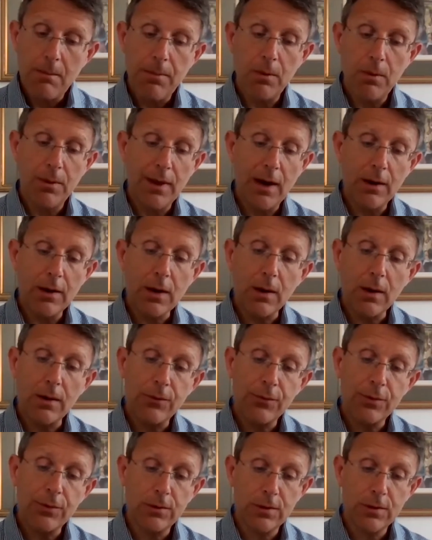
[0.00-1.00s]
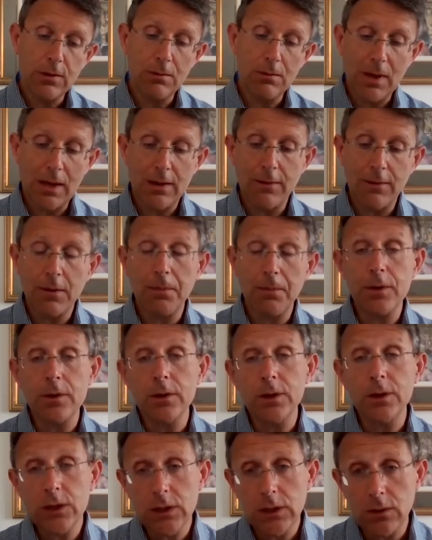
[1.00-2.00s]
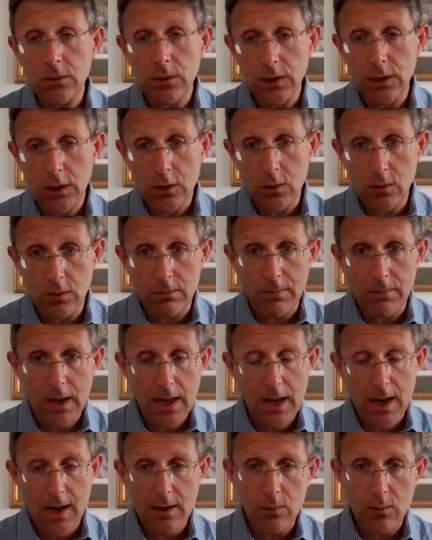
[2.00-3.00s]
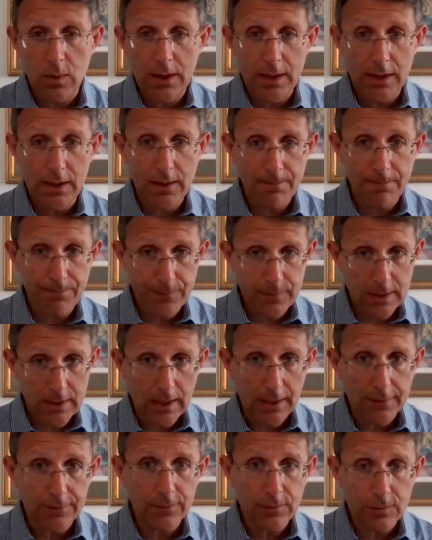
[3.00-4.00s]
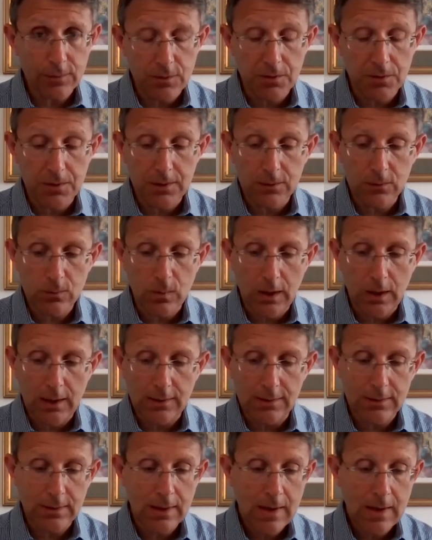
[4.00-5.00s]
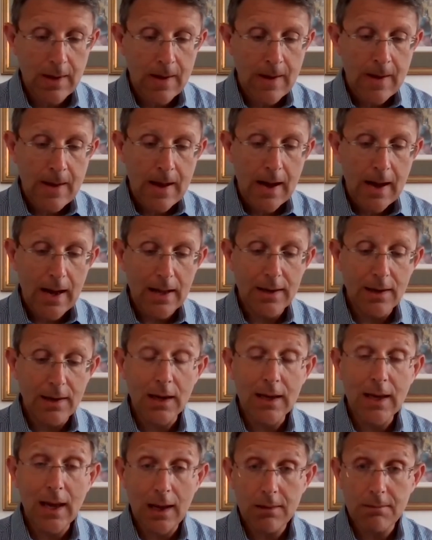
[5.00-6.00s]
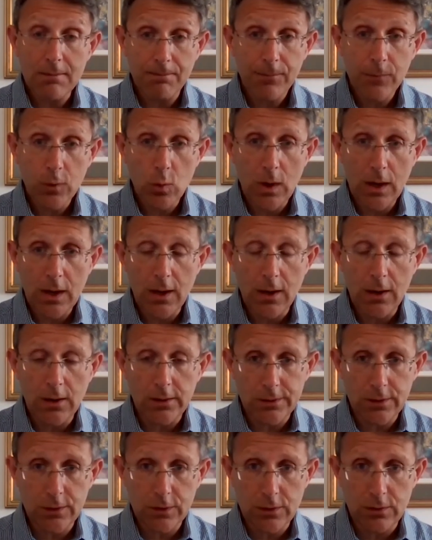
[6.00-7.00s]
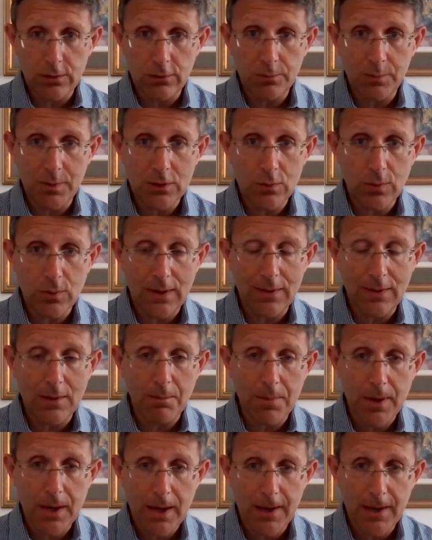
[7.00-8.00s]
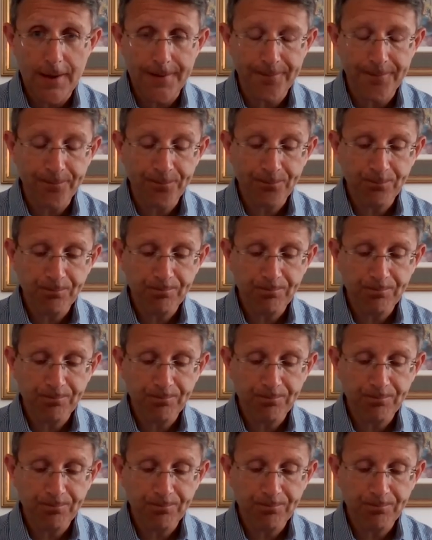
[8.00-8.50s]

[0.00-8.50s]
But without going through too many of them, there are 2 that caught my eye when I glanced through this race. And it, again, quite hard to choose between the pair.